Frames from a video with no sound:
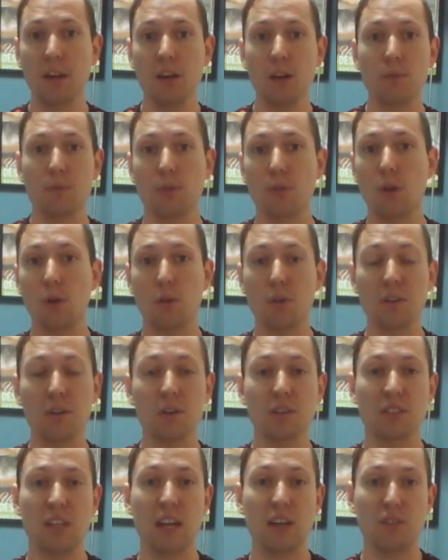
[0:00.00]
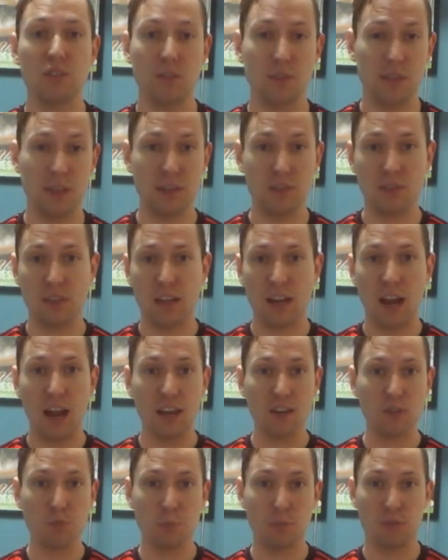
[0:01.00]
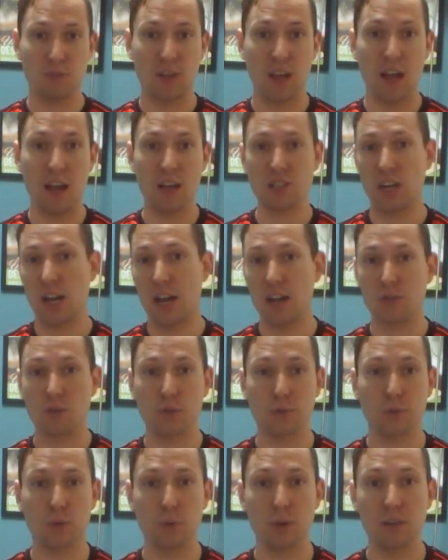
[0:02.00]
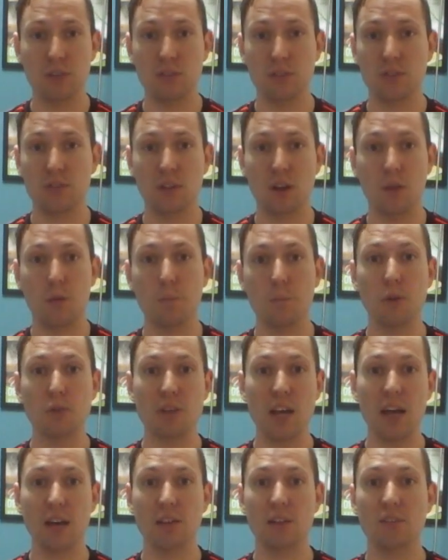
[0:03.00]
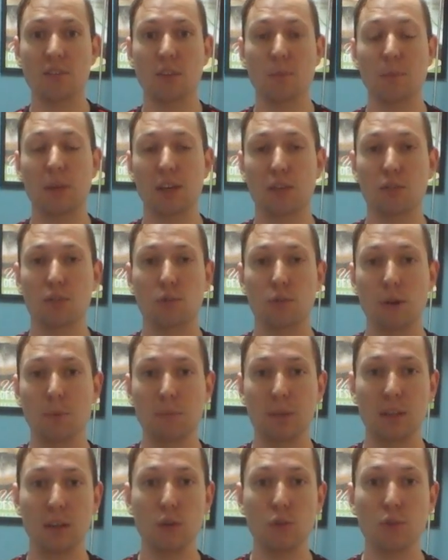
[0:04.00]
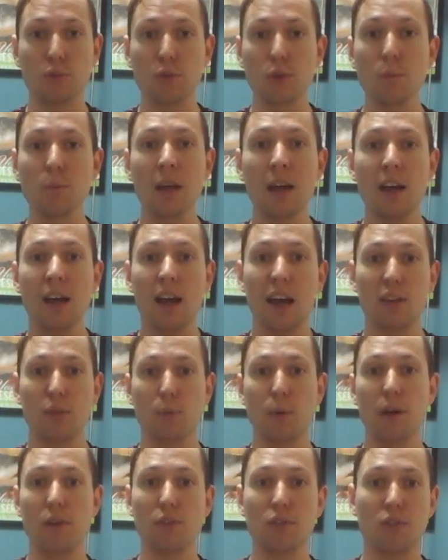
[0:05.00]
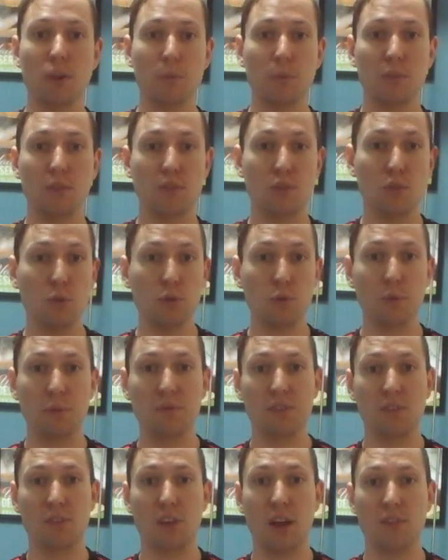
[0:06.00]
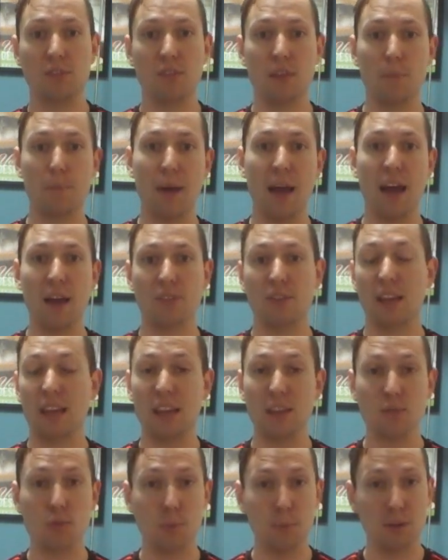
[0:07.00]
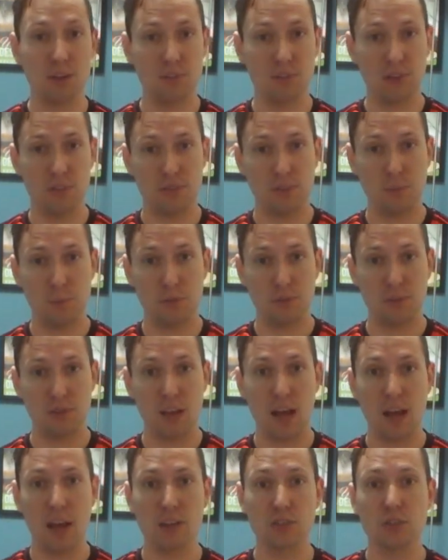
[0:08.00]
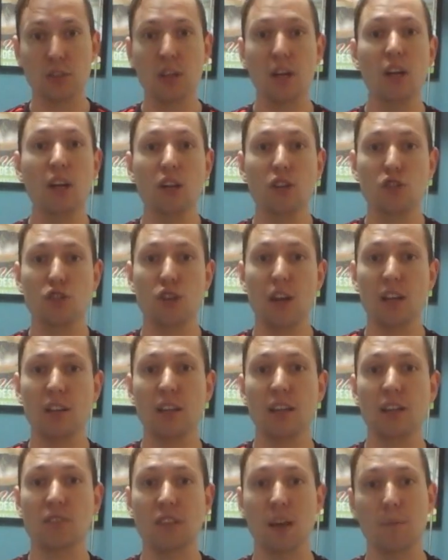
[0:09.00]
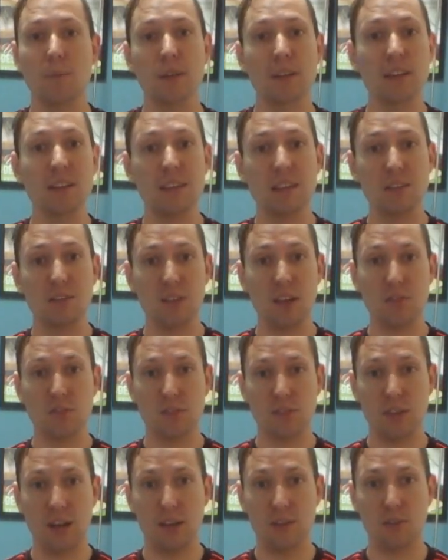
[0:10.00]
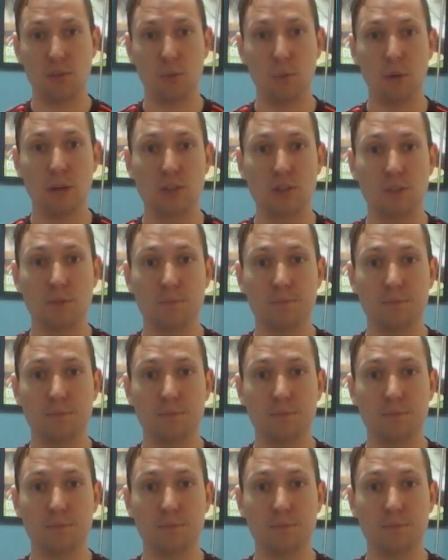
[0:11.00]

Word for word: For local irritation, things like ice massage, iontophoresis, and other modalities can be extremely useful, as well as some of the tools we've discussed in the past like instrument-assisted massage, gently attempting to desensitize the region.